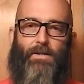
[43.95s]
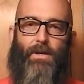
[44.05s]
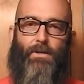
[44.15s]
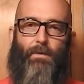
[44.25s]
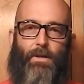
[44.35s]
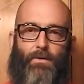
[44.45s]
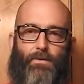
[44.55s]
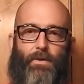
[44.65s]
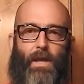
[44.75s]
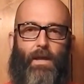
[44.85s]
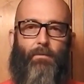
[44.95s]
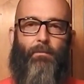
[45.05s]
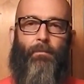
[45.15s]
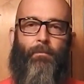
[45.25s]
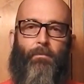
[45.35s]
changed my
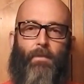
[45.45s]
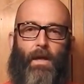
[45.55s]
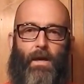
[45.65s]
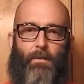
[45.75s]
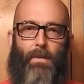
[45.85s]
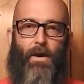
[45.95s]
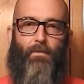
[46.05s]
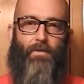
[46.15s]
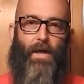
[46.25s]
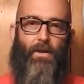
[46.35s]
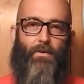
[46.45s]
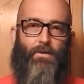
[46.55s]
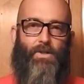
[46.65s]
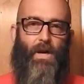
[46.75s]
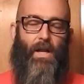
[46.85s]
username. I am now Flat Earth
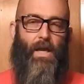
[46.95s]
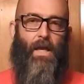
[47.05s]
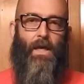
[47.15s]
Johnny.